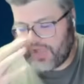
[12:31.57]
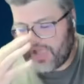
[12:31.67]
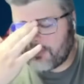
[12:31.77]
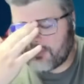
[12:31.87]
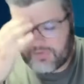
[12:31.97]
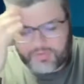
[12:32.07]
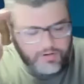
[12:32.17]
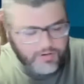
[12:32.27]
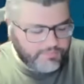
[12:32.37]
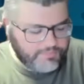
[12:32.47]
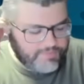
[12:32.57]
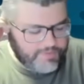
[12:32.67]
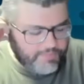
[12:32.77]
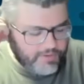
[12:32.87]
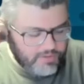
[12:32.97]
happens that they're
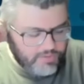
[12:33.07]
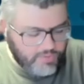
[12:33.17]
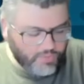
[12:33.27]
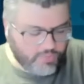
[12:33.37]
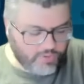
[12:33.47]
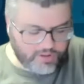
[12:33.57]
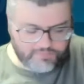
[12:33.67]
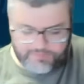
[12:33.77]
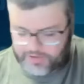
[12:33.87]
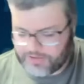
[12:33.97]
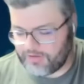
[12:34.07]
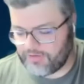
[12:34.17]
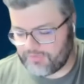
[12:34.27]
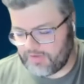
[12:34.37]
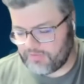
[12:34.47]
stepping into an
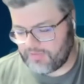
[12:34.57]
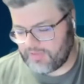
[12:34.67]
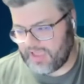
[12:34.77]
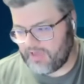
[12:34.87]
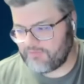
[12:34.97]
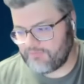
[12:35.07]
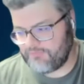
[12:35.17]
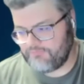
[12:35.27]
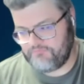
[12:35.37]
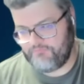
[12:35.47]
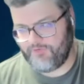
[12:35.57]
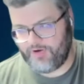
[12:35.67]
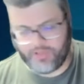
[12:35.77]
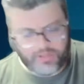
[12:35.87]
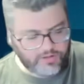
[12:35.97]
inflationary state that they have
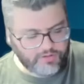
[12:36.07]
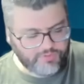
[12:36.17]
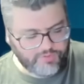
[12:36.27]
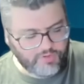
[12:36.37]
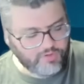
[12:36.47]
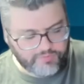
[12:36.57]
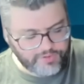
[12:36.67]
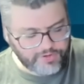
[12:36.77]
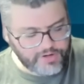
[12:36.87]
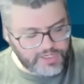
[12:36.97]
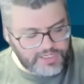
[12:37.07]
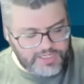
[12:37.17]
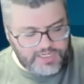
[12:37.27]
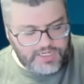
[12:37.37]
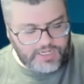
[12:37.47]
very little control over.
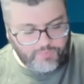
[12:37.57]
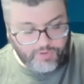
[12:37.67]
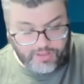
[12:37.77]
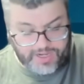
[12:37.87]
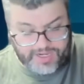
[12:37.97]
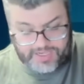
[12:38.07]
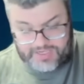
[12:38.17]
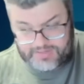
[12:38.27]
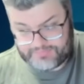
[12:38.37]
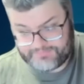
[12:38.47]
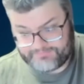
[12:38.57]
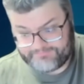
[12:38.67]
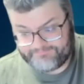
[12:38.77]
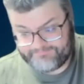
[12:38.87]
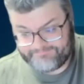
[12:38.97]
Where, like,
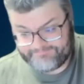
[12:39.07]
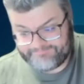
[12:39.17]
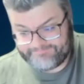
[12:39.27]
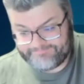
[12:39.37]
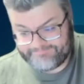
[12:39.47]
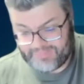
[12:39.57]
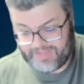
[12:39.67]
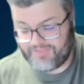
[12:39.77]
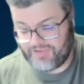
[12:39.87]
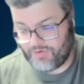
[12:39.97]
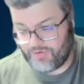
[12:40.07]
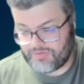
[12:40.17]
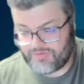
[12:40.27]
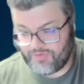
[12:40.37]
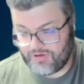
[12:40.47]
if they were
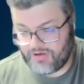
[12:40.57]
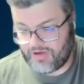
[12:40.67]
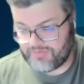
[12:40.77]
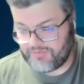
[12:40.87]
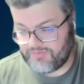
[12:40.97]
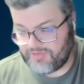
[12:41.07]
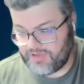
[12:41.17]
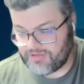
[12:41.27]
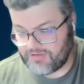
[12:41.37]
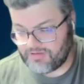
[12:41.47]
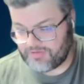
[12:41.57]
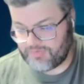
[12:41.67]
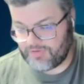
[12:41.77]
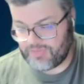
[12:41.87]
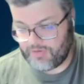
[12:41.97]
just doing a cost of inflation
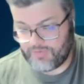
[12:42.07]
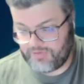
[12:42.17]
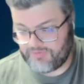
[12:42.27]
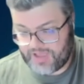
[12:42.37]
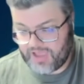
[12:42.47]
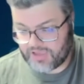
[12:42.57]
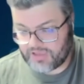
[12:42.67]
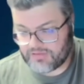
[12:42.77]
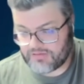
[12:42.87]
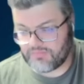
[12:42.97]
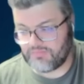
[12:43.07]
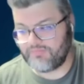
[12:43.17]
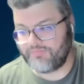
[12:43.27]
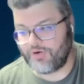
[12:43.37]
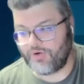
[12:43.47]
adjustment, they would be fine.
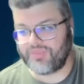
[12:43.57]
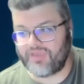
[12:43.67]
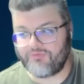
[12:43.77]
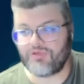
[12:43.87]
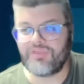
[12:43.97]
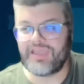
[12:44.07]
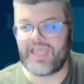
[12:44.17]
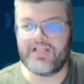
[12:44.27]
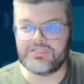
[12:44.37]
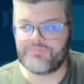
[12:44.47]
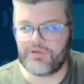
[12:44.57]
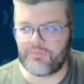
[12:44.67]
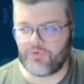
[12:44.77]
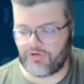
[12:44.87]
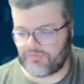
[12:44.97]
But with everything else being
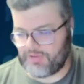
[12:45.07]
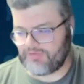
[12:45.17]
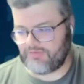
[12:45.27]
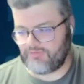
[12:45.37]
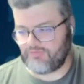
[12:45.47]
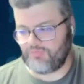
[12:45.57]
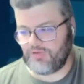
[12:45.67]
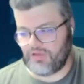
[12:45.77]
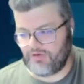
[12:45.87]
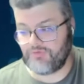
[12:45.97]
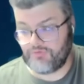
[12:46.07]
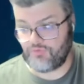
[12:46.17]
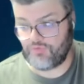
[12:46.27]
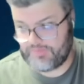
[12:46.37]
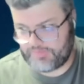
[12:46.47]
more expensive because of
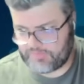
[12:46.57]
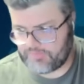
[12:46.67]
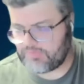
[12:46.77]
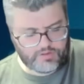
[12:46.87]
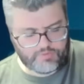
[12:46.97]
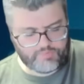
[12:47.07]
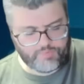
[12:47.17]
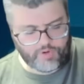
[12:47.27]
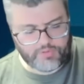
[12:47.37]
reasons, it's